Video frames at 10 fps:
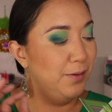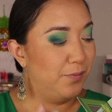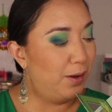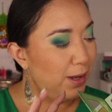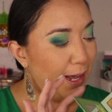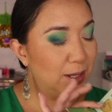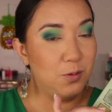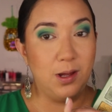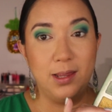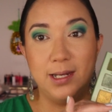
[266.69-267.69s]
Very high
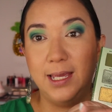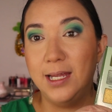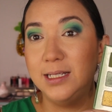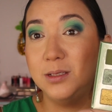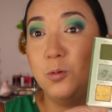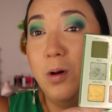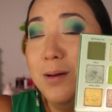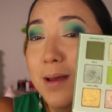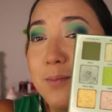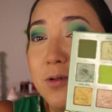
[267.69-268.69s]
quality, and it's one of my